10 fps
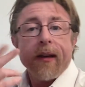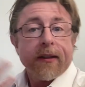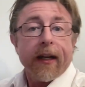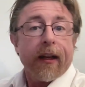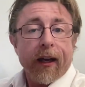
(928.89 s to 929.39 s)

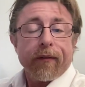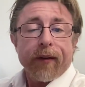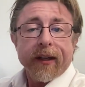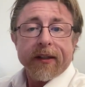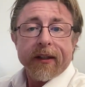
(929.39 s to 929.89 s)
He's got a lot of
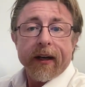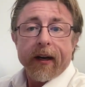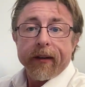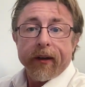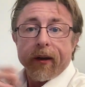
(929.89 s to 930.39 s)
friends there,
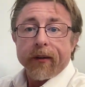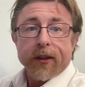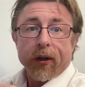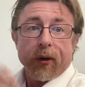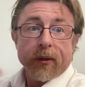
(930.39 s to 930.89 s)
and you know,
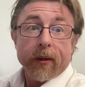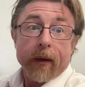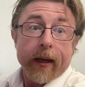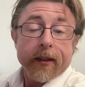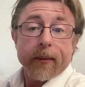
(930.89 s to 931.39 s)
this girl's like,
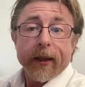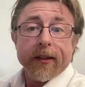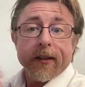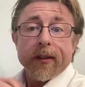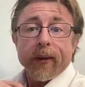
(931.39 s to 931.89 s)
well, actually, my
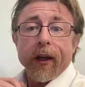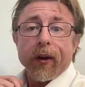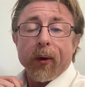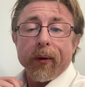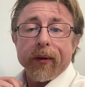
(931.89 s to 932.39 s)
sister would get
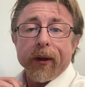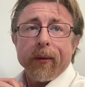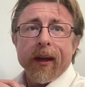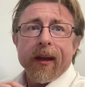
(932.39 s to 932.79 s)
along with you